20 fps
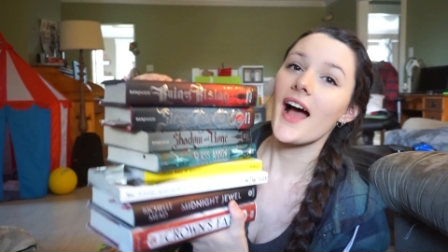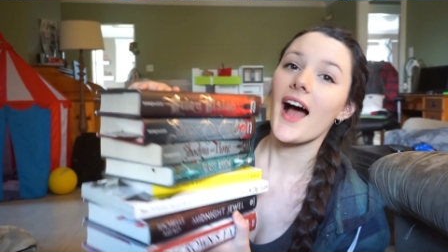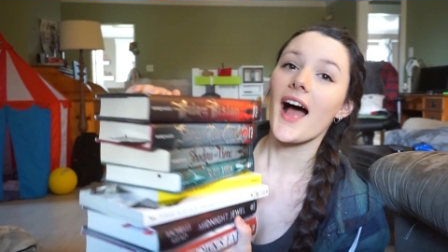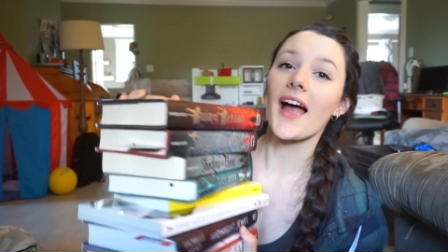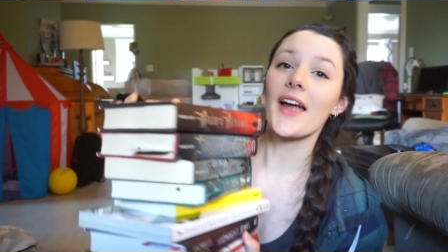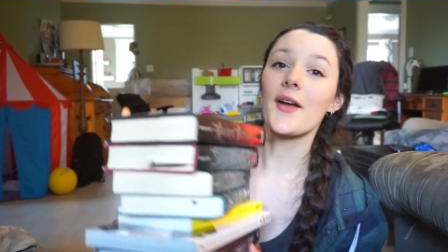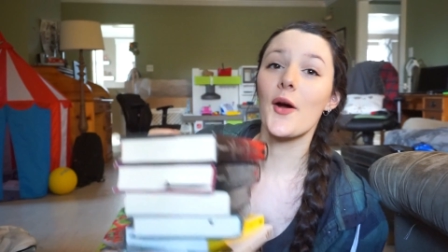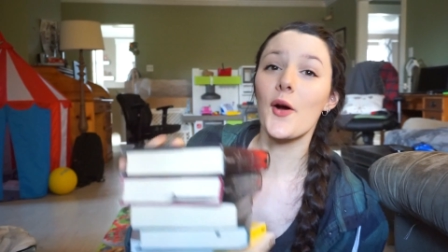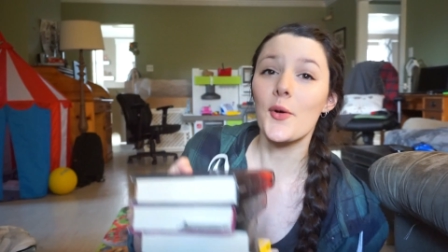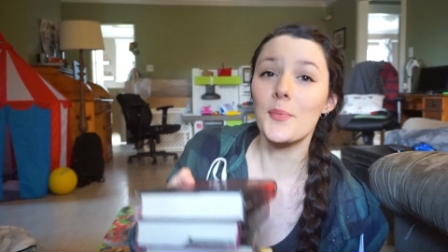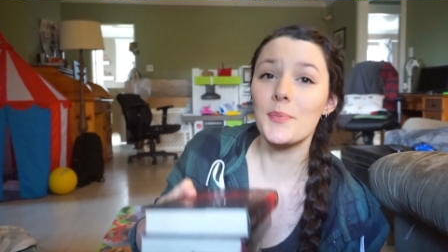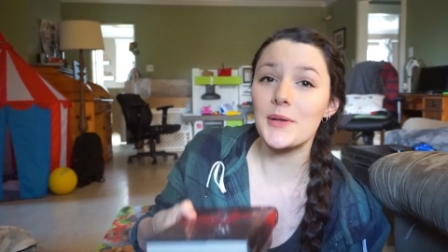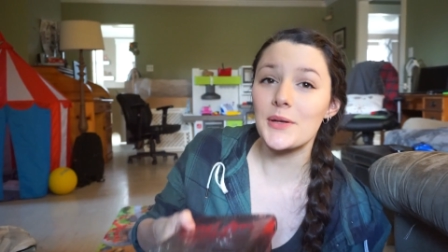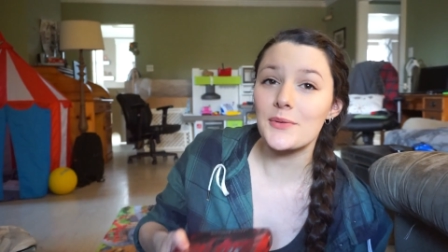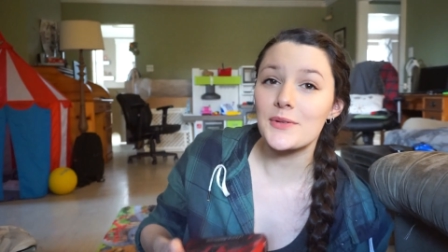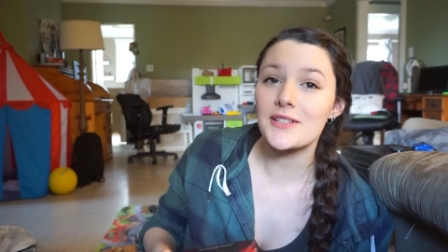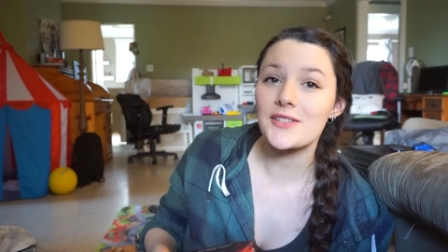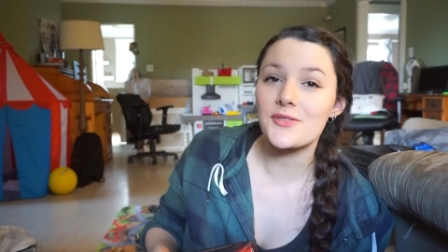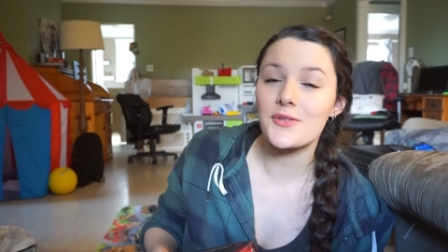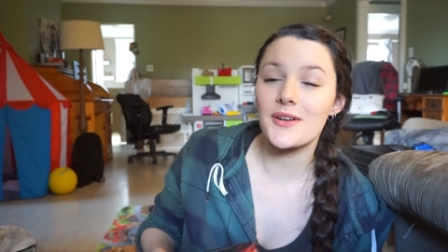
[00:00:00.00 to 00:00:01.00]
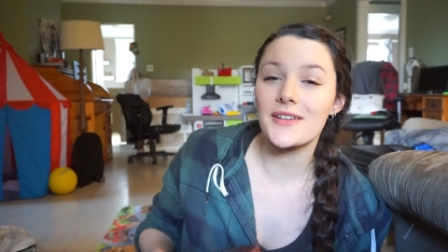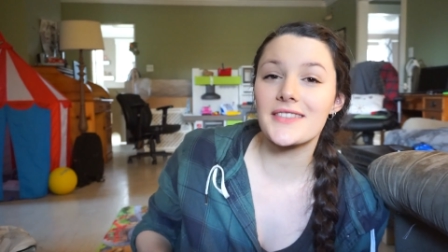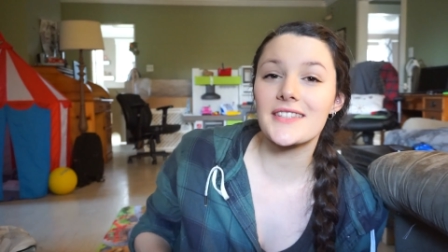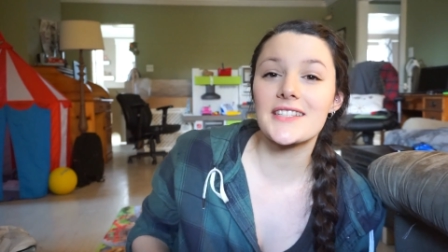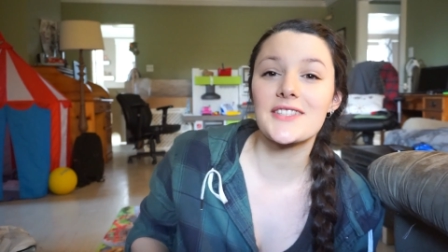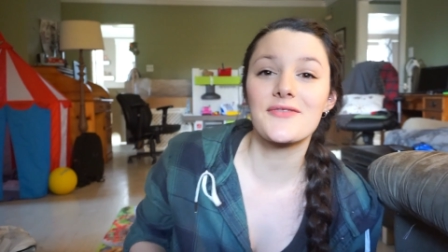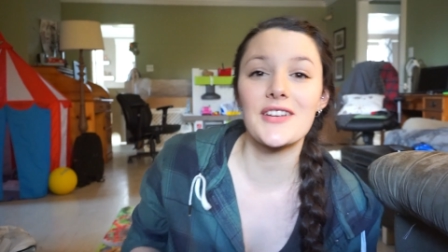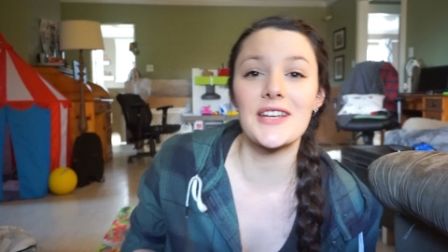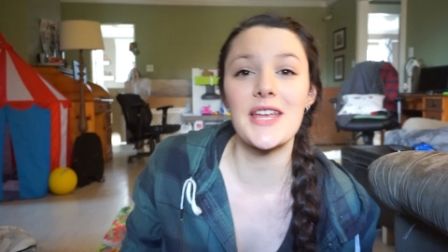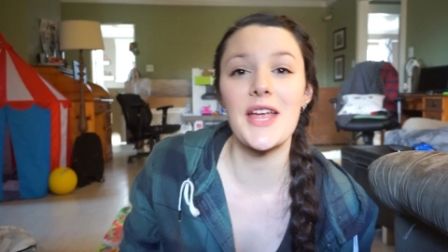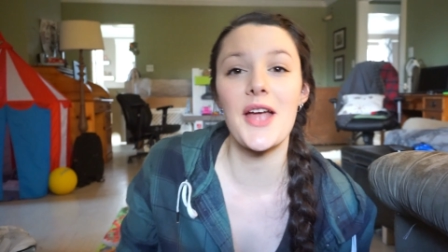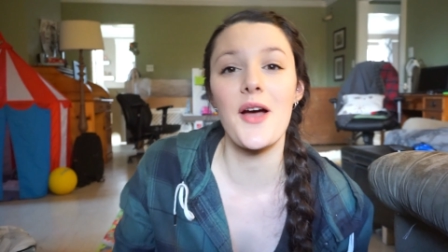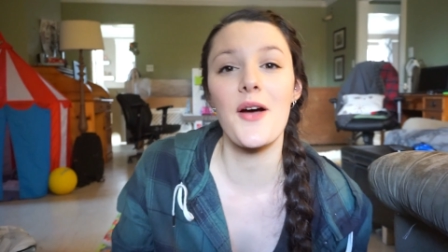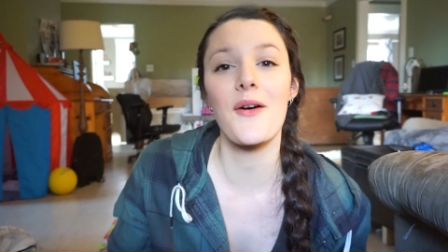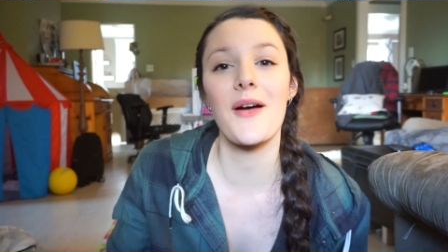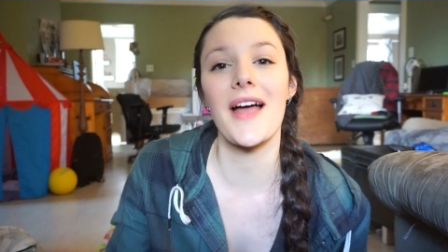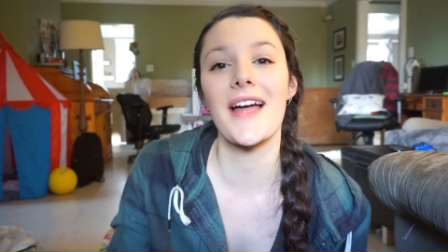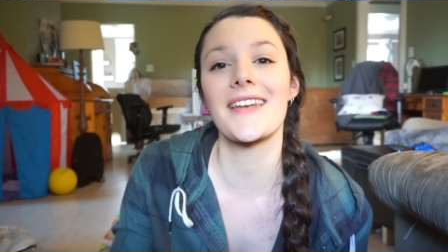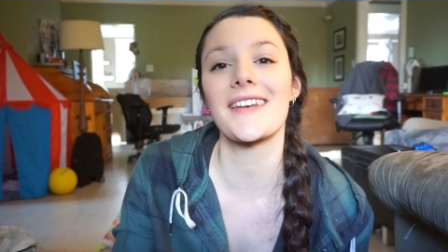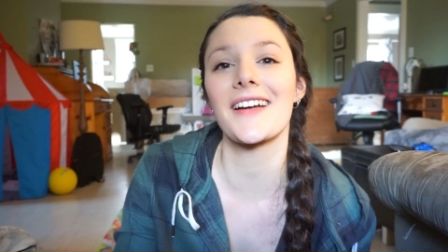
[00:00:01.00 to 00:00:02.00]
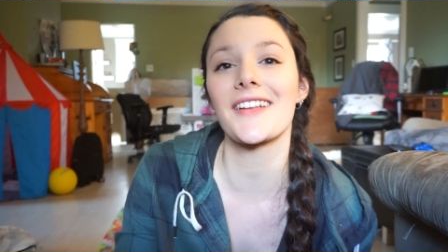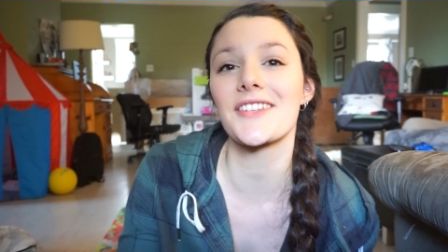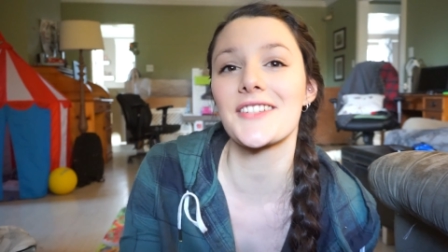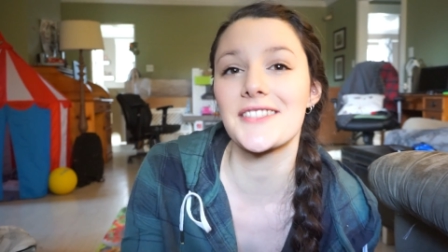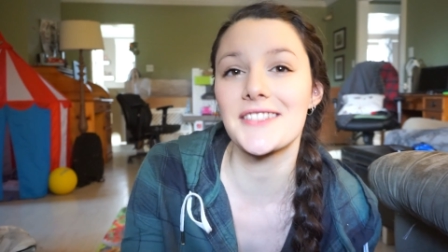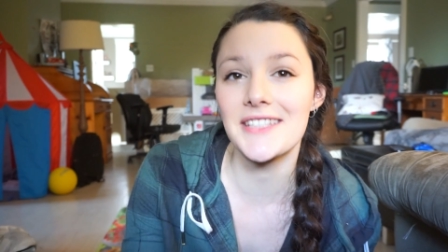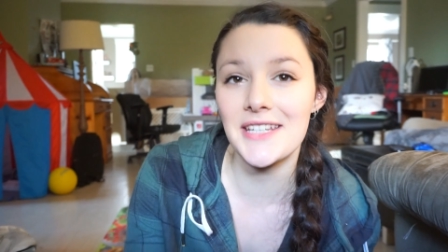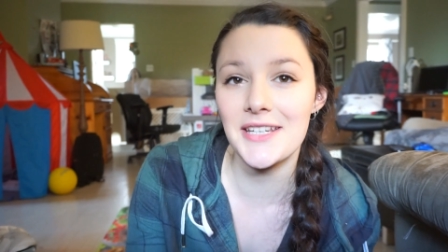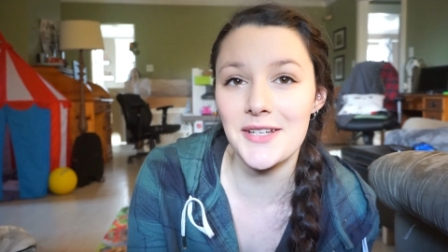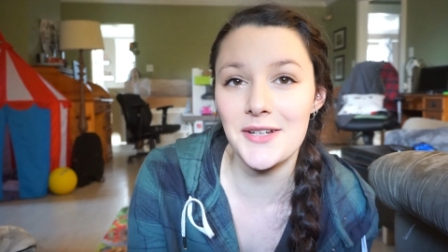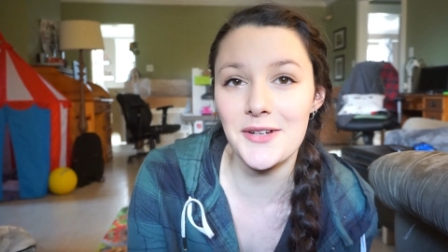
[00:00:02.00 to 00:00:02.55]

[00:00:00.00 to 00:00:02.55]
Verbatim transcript: I hope you enjoyed this video and I'll see